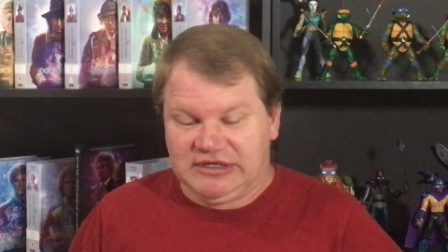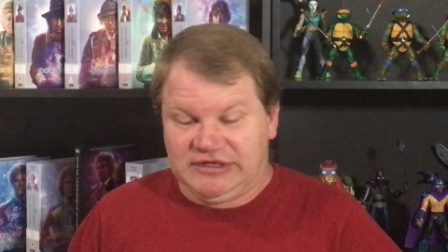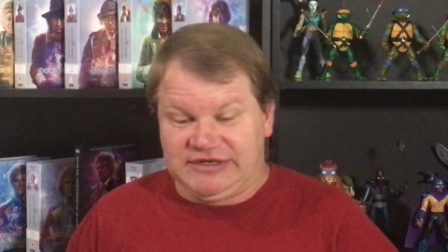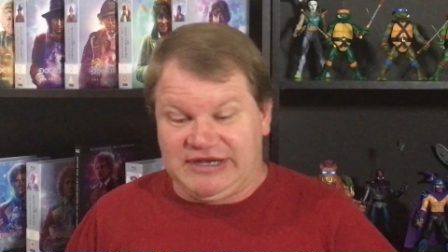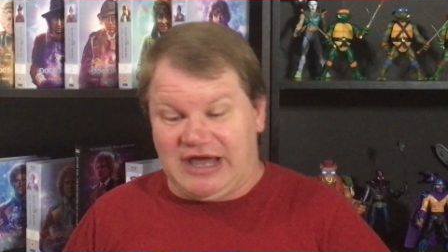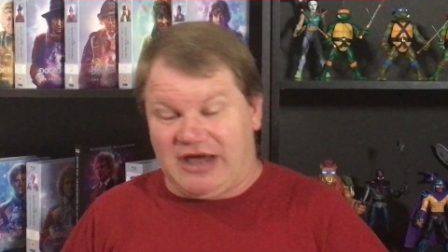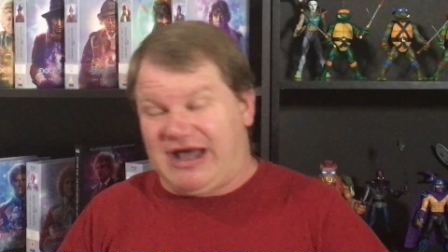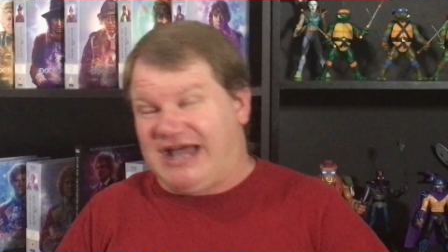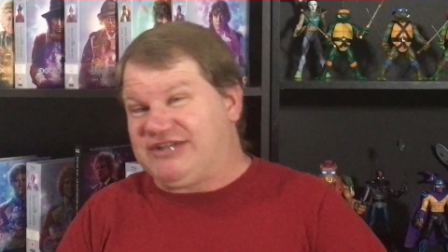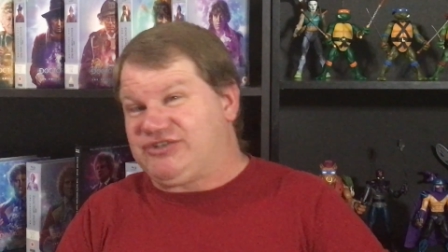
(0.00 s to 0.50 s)

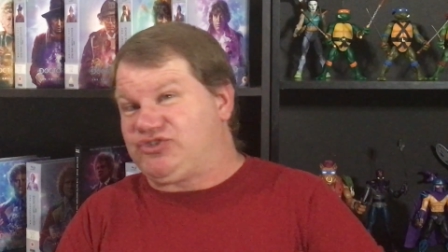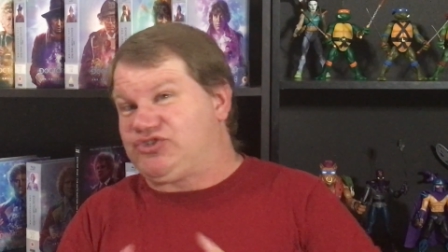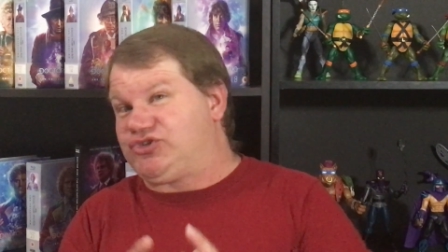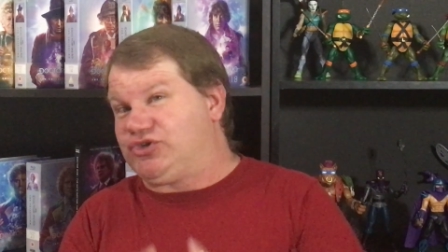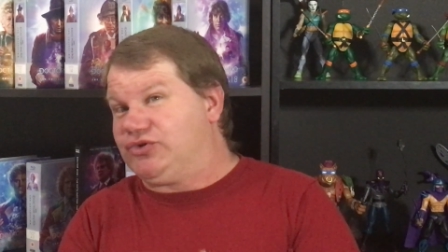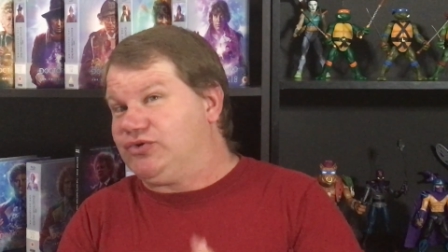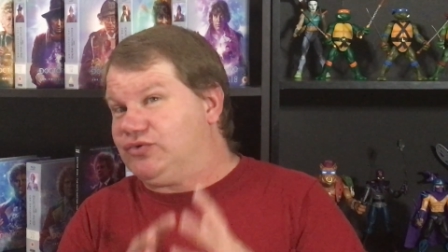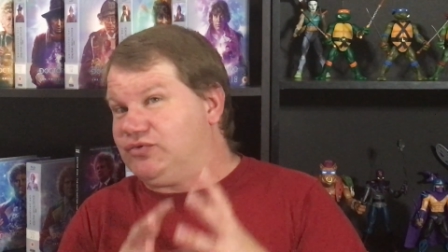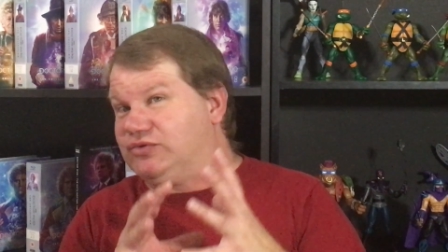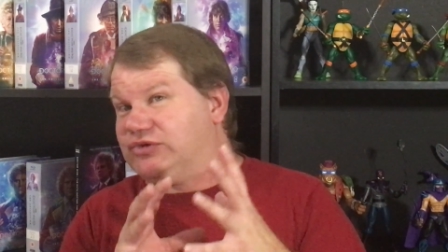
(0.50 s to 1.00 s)
Now, I
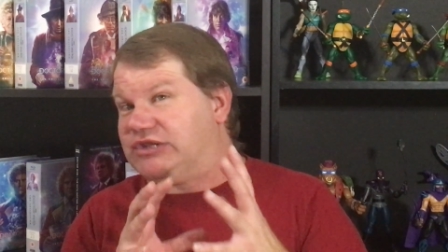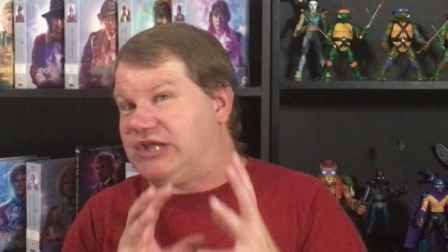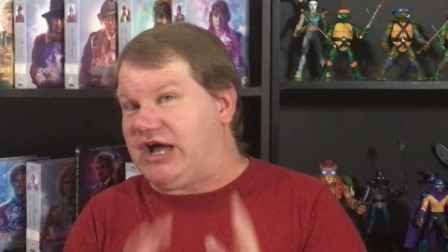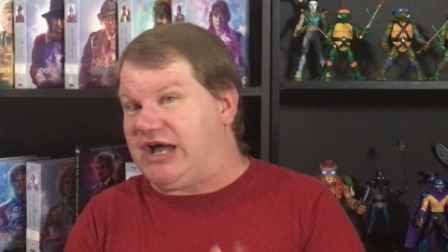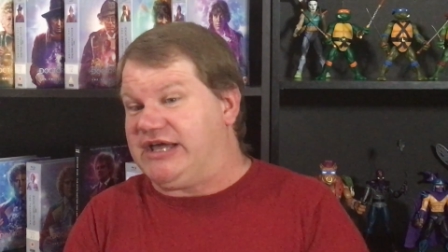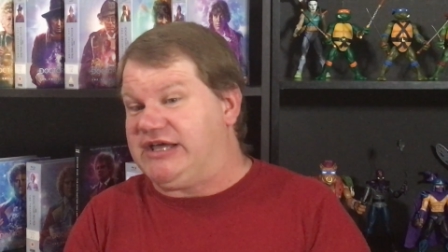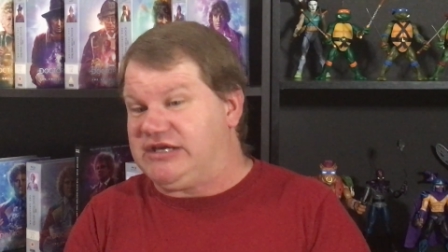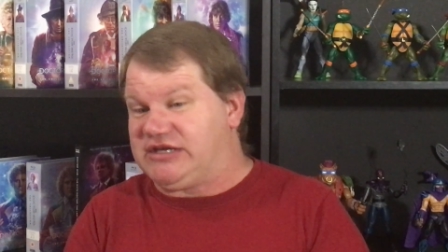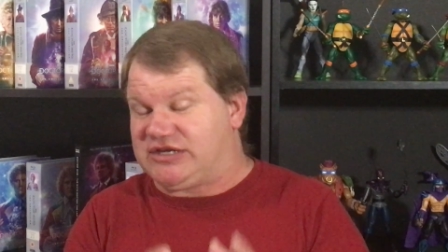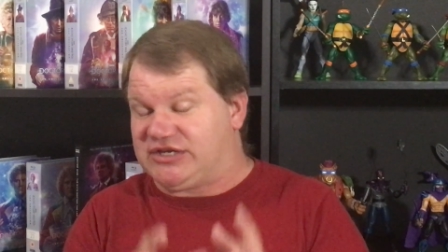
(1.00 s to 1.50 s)
do
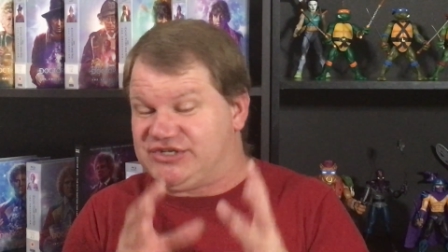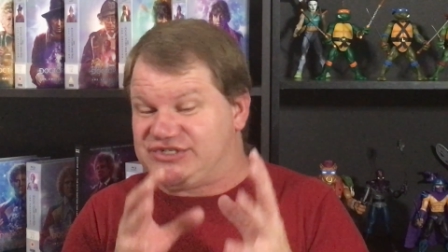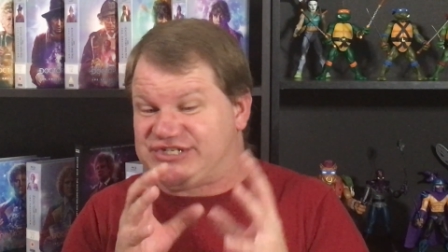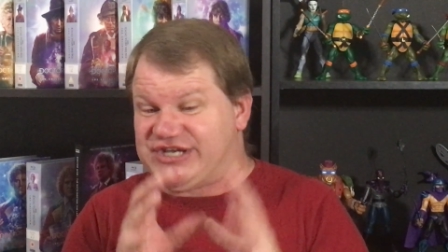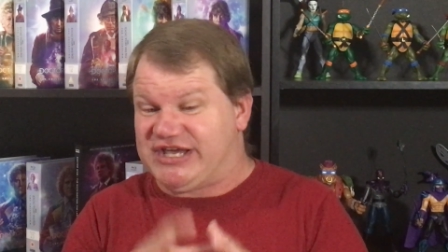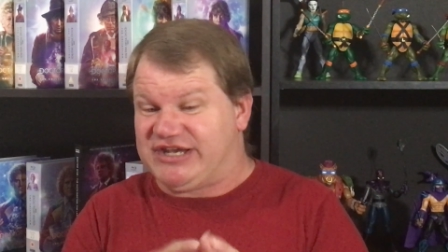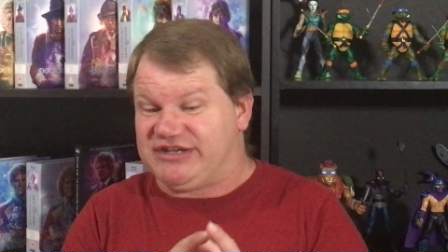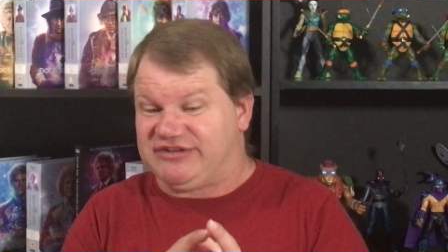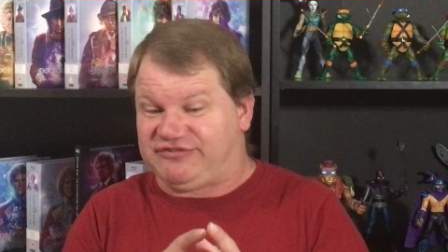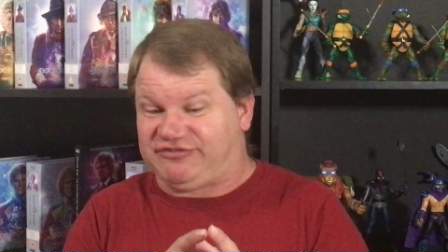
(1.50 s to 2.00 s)
like
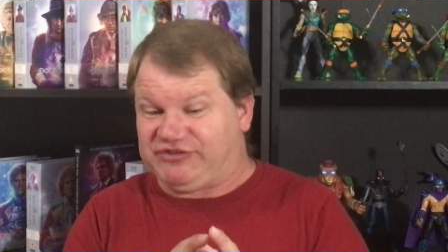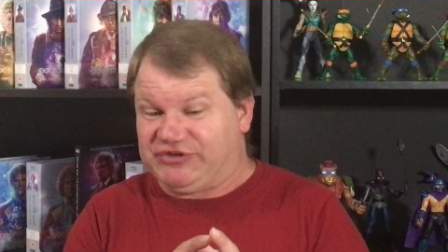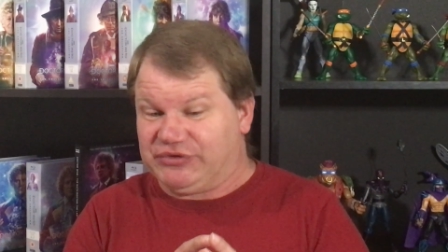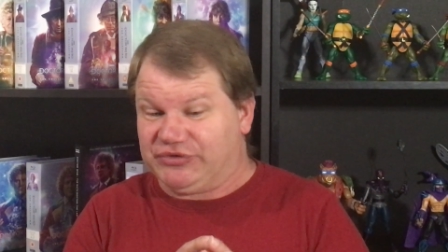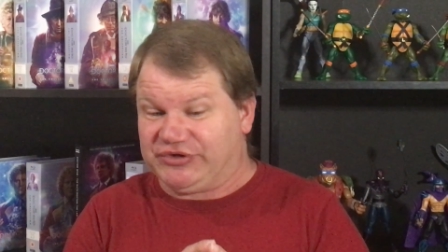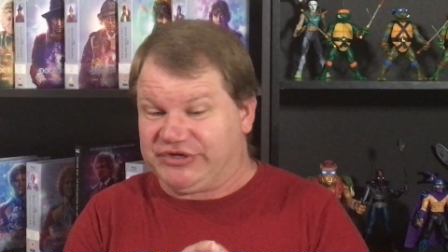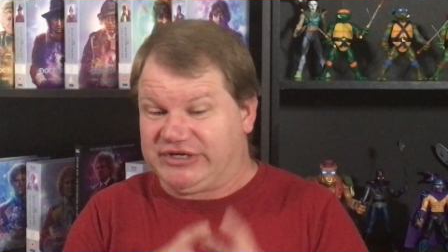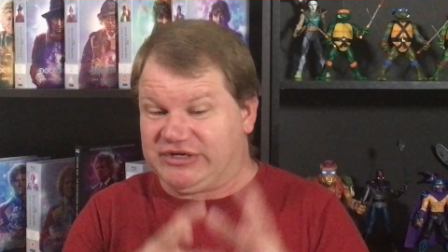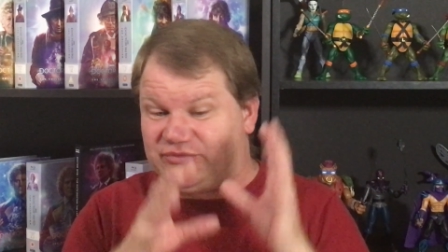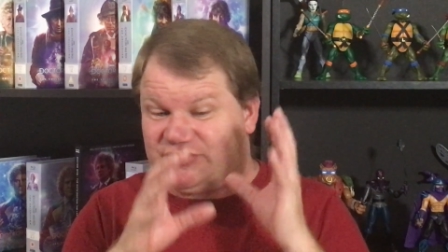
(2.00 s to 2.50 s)
Janet
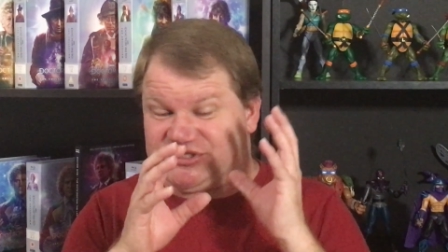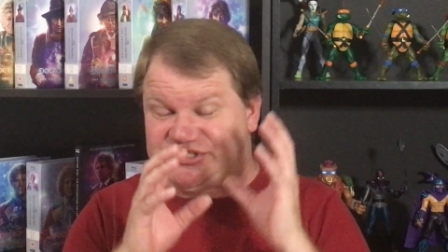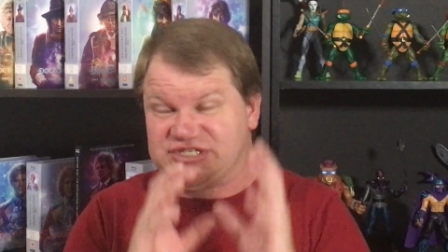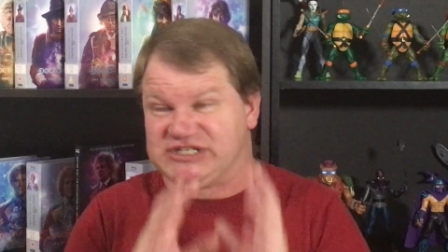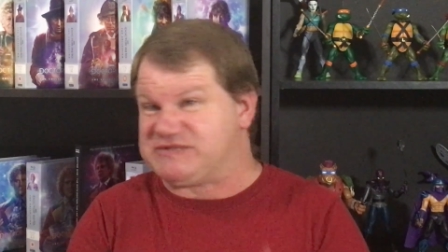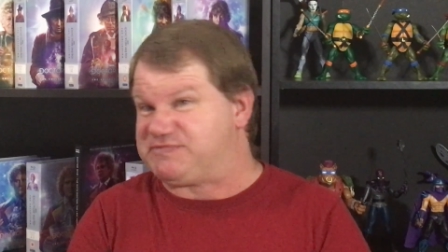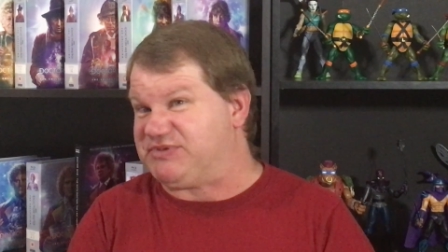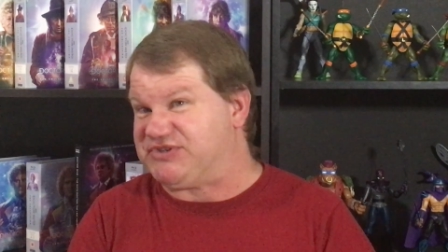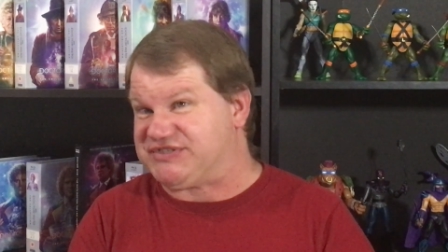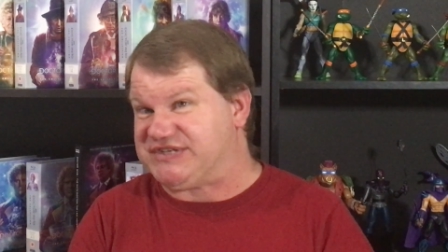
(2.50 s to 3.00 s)
Fielding when
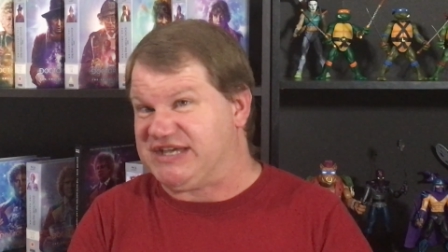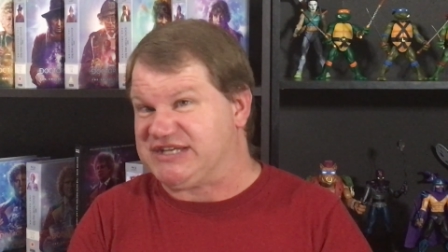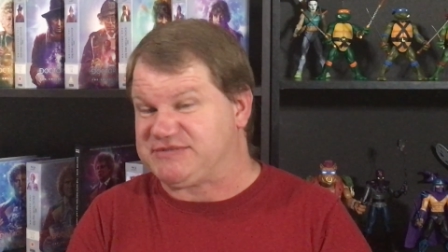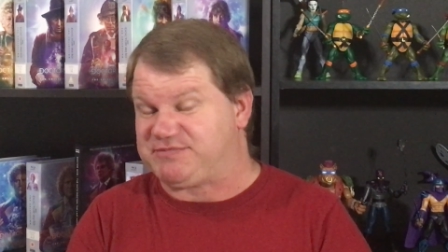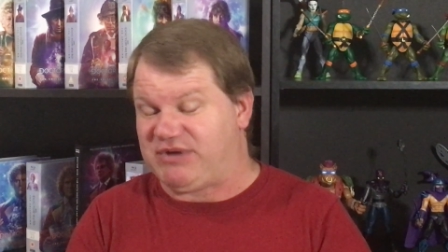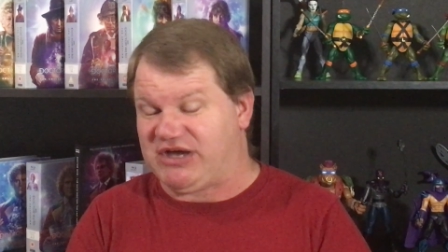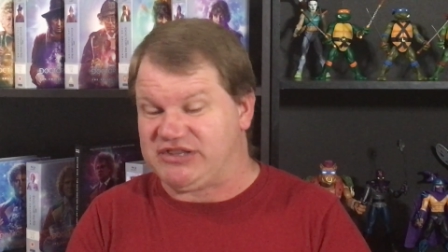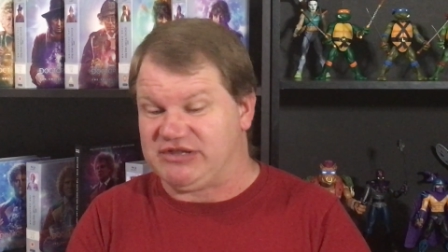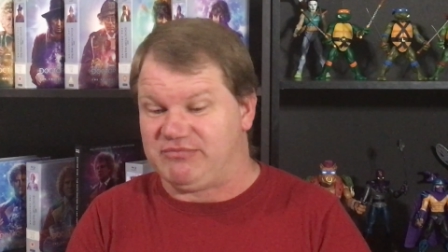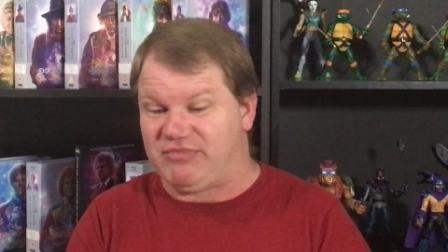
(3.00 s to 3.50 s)
she's possessed
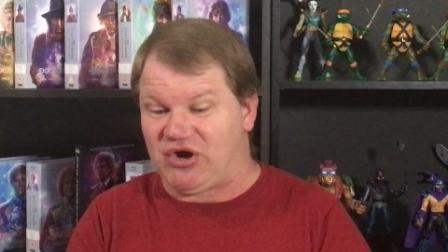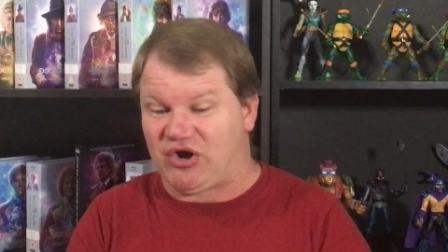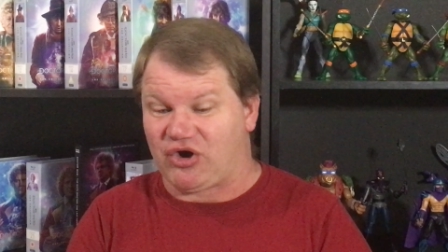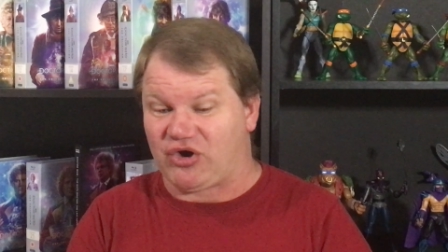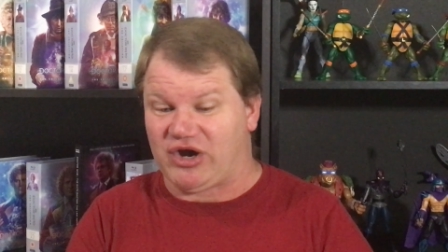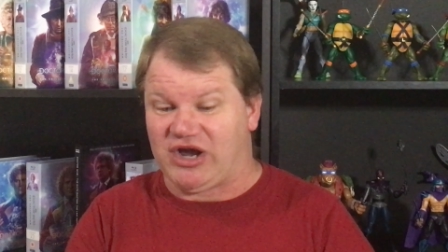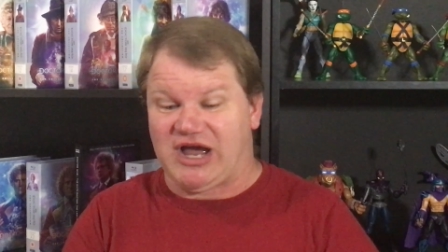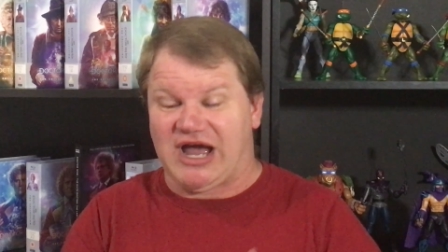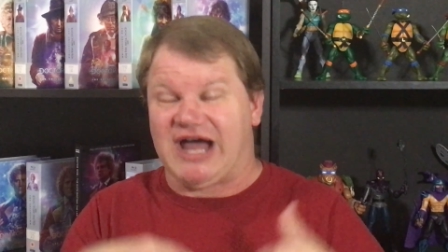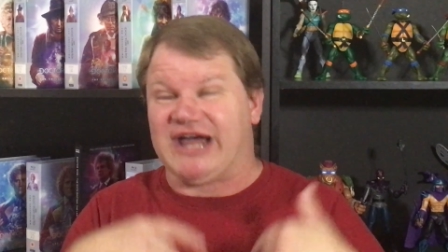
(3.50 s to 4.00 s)
by the Mara.